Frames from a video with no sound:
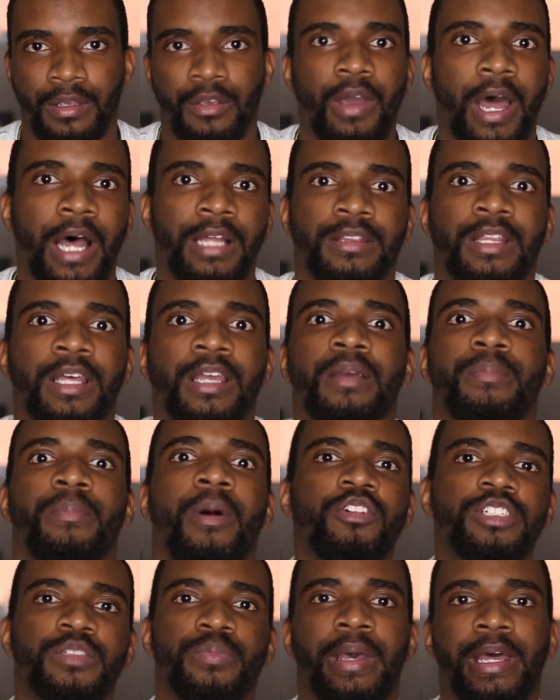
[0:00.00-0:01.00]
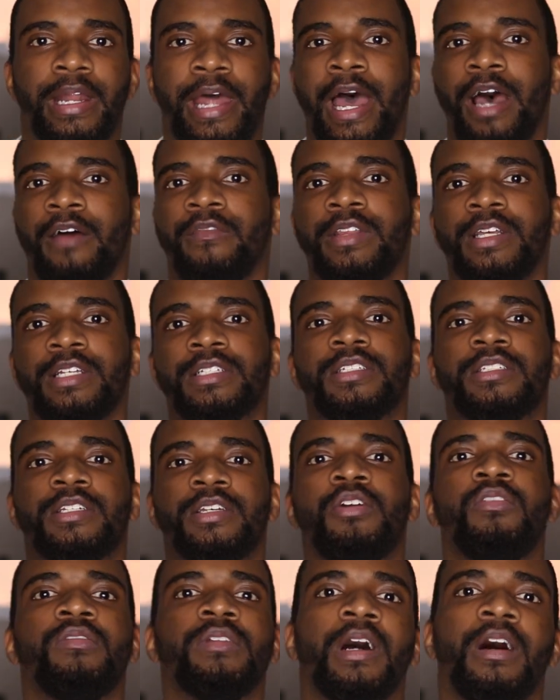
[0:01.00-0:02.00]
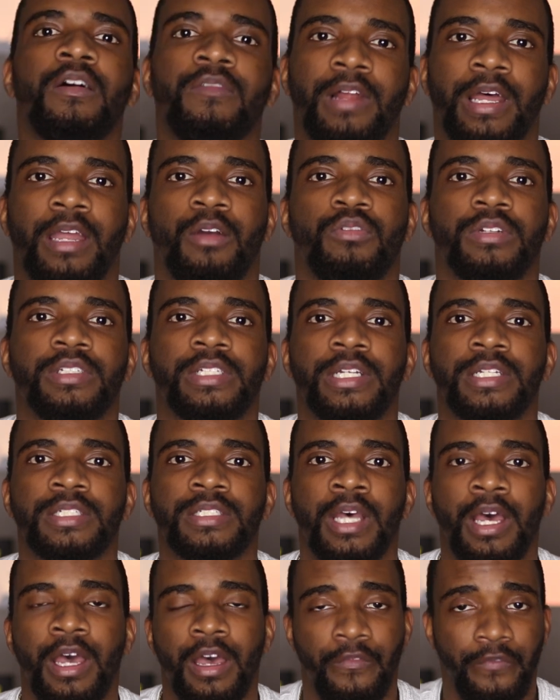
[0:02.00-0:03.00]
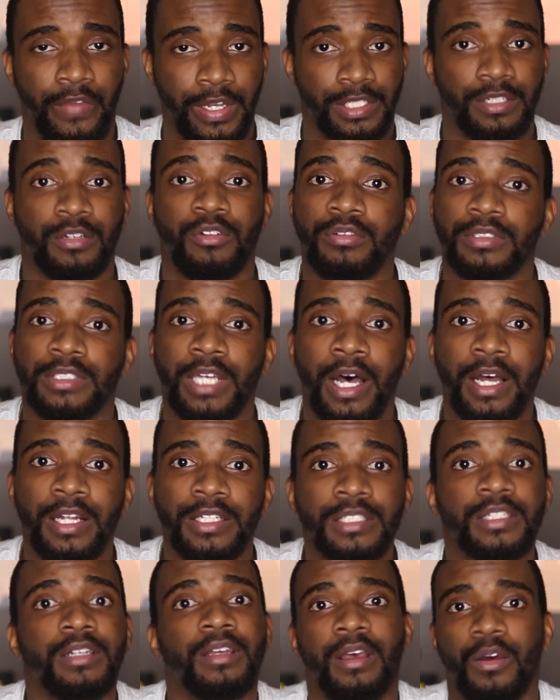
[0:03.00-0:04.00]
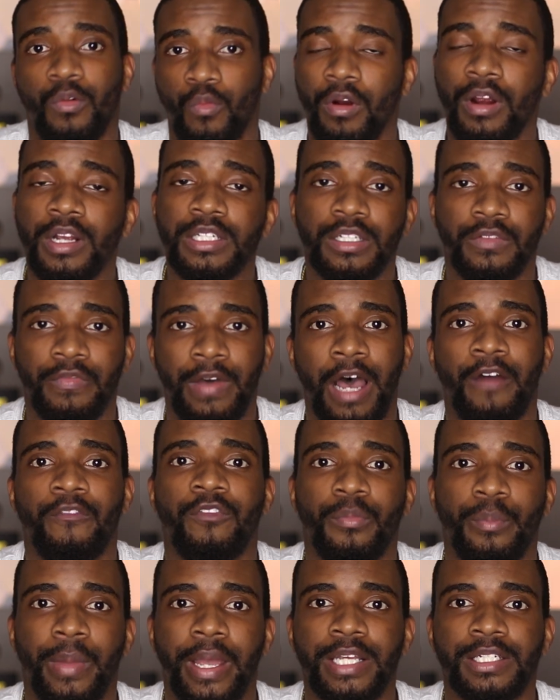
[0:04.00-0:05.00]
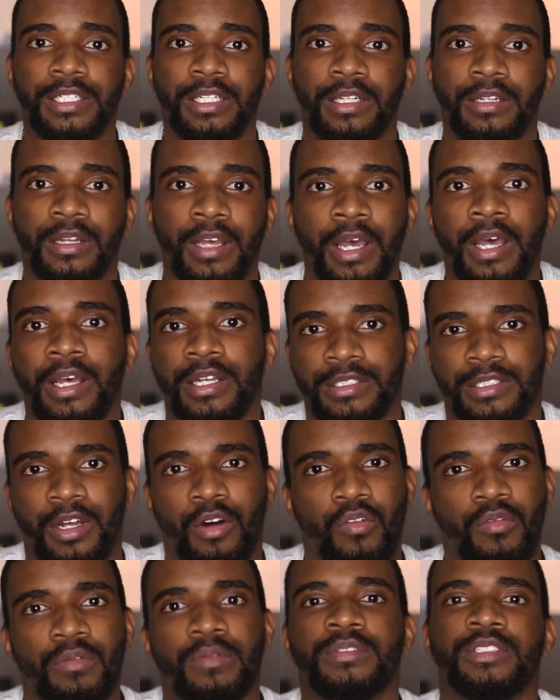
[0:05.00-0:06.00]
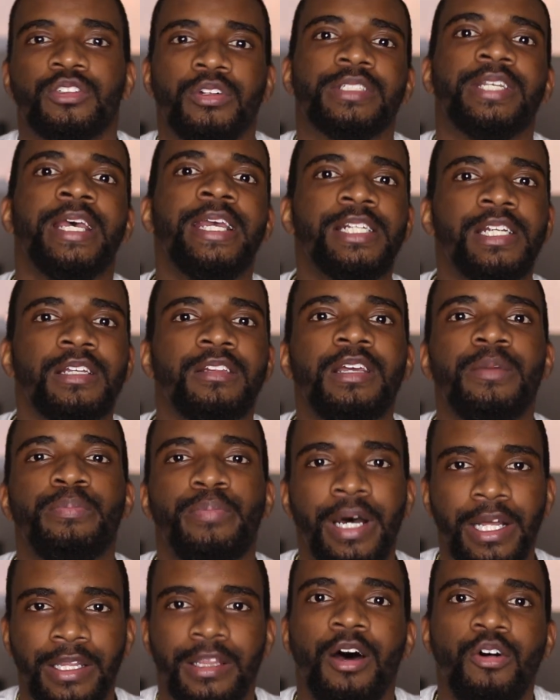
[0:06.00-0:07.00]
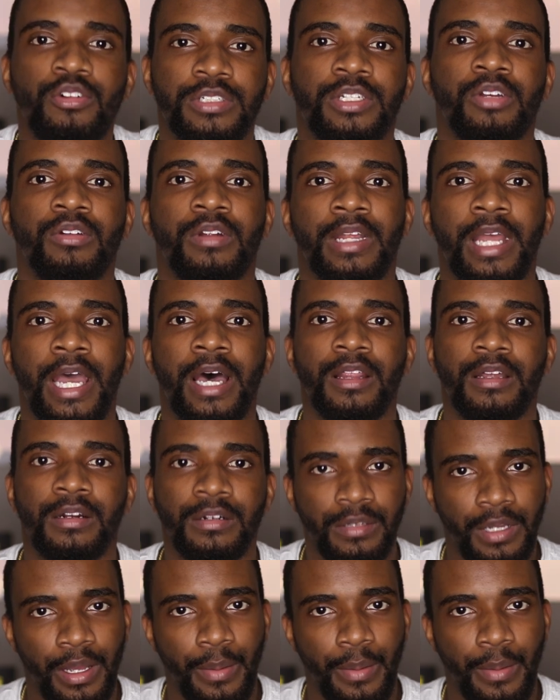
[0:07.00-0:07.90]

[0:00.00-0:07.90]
You got to think, most men have these two love languages, physical touch and words of affirmation. So strategically put those two together